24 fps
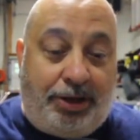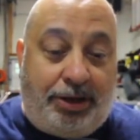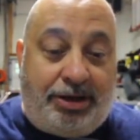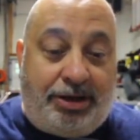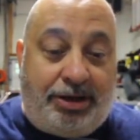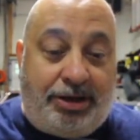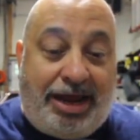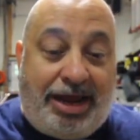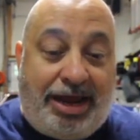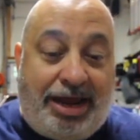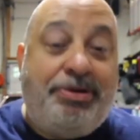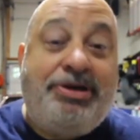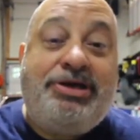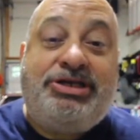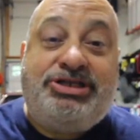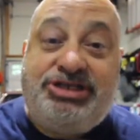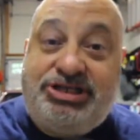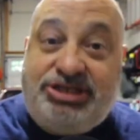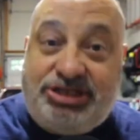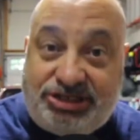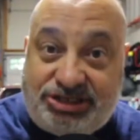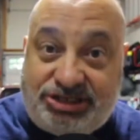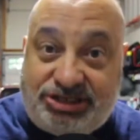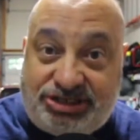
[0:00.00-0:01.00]
Napa is
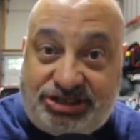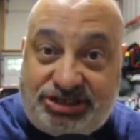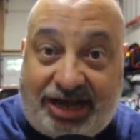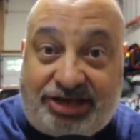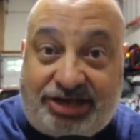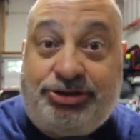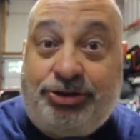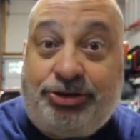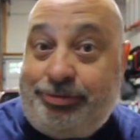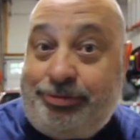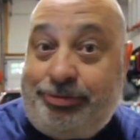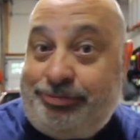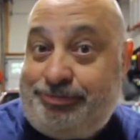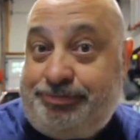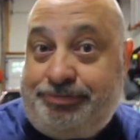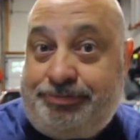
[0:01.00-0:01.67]
a disaster.